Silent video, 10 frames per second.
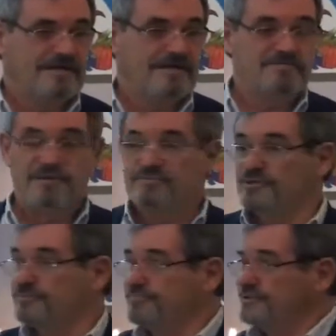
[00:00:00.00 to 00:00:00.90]
came up
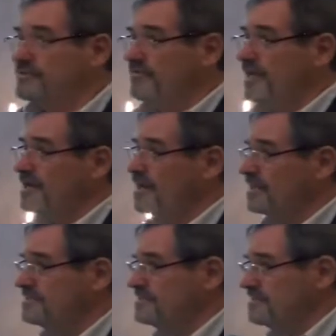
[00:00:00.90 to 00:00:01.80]
with a pretty bad
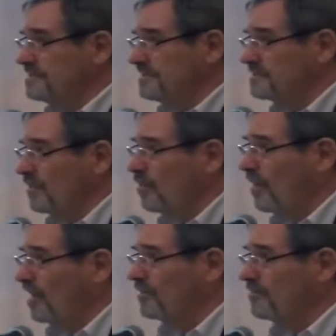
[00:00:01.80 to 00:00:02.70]
idea a
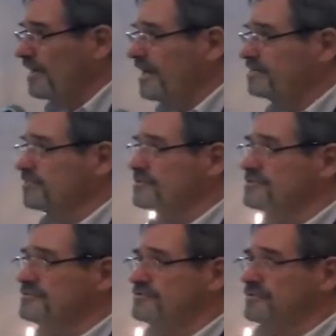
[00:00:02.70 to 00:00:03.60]
while back
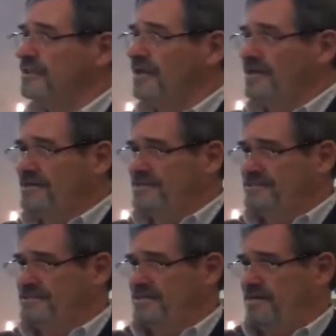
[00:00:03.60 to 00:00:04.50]
because he drew a line in
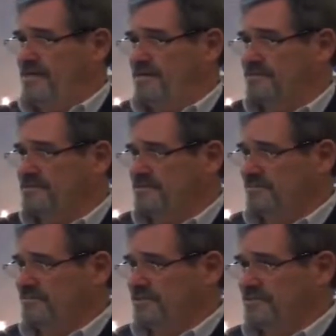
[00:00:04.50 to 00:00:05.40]
the sand and
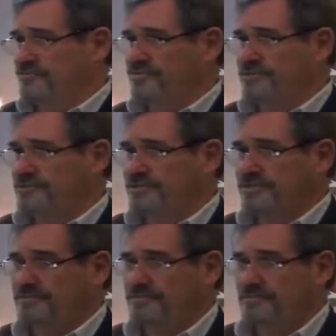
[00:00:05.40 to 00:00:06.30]
somebody crossed
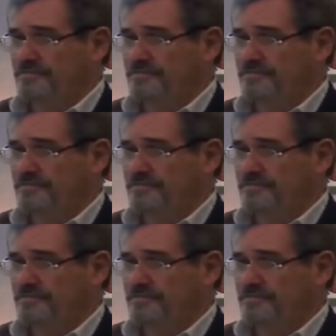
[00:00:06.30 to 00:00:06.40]
it.